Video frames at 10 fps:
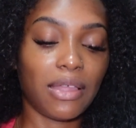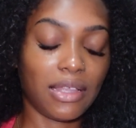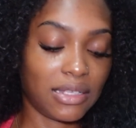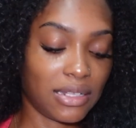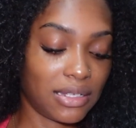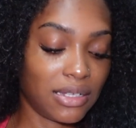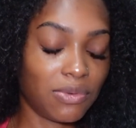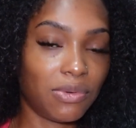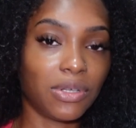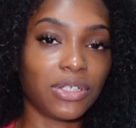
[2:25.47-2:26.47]
Is it the thing
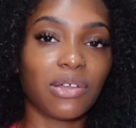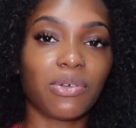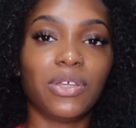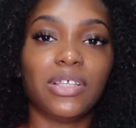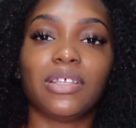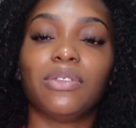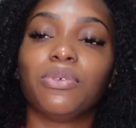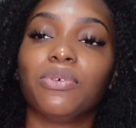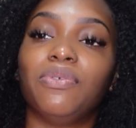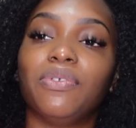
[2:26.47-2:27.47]
with wash and go? Is it
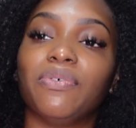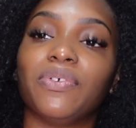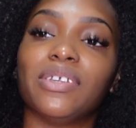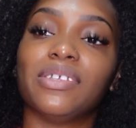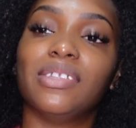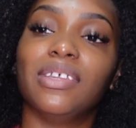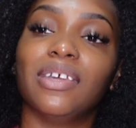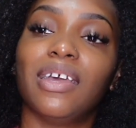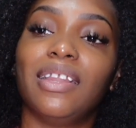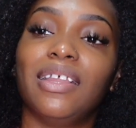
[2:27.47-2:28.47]
good for the first day
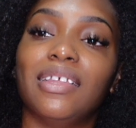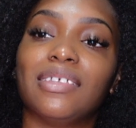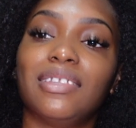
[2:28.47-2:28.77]
and then